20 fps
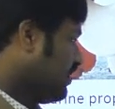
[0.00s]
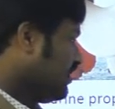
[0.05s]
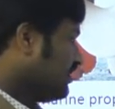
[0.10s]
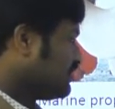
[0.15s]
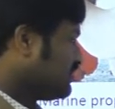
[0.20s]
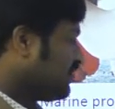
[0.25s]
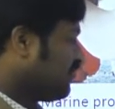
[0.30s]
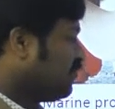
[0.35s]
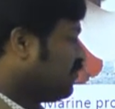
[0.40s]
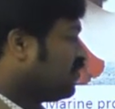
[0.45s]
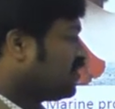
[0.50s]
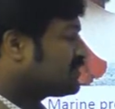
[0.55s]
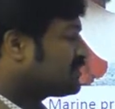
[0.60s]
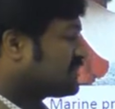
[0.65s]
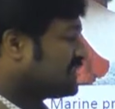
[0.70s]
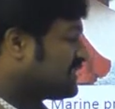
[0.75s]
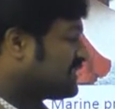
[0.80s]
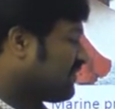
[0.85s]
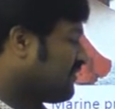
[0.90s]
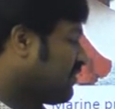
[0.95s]
So both
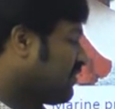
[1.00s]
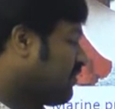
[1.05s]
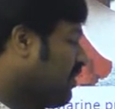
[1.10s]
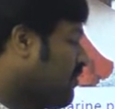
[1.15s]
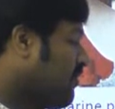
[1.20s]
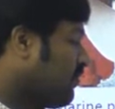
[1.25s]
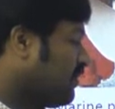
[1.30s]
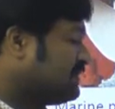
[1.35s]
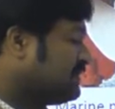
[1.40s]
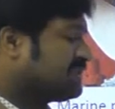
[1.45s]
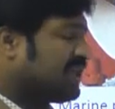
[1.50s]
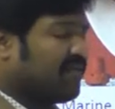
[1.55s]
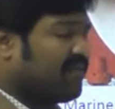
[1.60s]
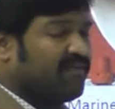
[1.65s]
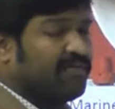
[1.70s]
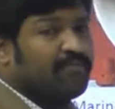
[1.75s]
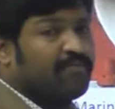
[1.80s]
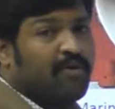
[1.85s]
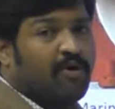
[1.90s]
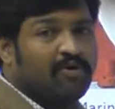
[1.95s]
sides of the compounds
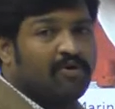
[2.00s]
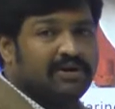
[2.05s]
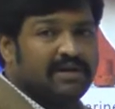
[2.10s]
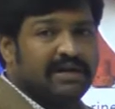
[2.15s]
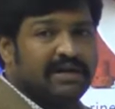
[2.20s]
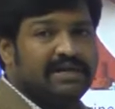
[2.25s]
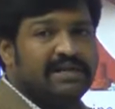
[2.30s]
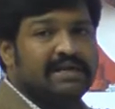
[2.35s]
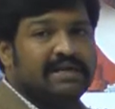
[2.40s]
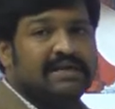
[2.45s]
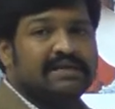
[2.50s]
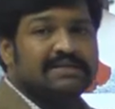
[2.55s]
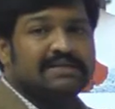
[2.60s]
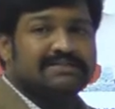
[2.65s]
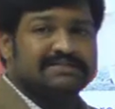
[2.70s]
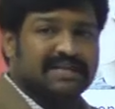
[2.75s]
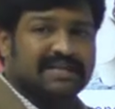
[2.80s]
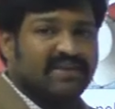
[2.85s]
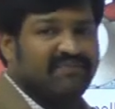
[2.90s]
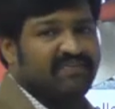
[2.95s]
have a
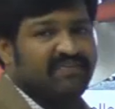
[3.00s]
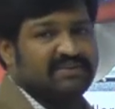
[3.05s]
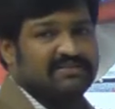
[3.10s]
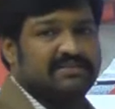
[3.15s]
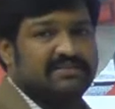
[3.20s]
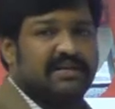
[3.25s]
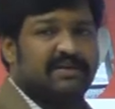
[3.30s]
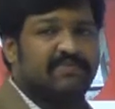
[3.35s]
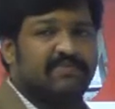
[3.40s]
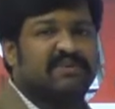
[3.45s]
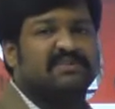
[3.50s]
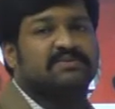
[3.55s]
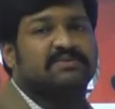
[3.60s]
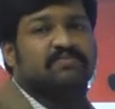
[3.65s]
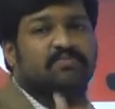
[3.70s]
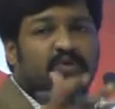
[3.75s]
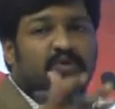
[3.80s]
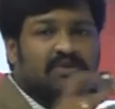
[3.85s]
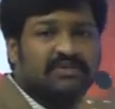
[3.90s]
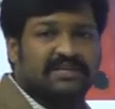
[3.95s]
molded surface. It means
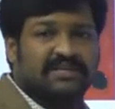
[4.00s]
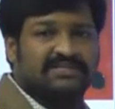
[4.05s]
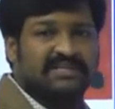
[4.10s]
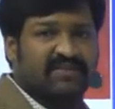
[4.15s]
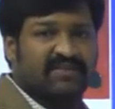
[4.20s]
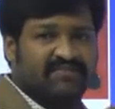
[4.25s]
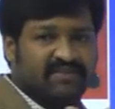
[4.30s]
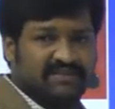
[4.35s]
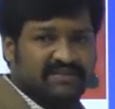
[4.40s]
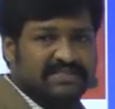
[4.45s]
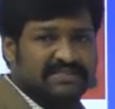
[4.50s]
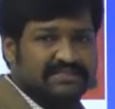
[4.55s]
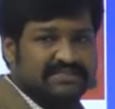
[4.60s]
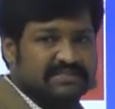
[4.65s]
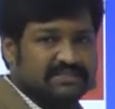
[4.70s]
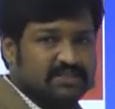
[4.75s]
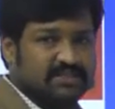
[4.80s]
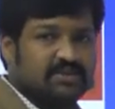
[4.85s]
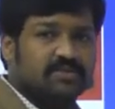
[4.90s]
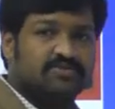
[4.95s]
both the
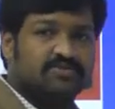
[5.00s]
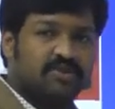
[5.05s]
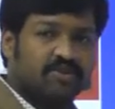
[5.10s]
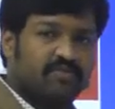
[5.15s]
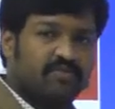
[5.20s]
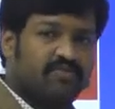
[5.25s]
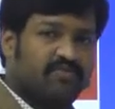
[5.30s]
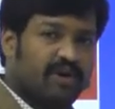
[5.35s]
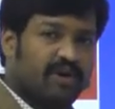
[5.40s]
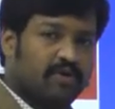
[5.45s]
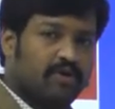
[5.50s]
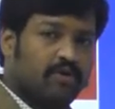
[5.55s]
surfaces. So if we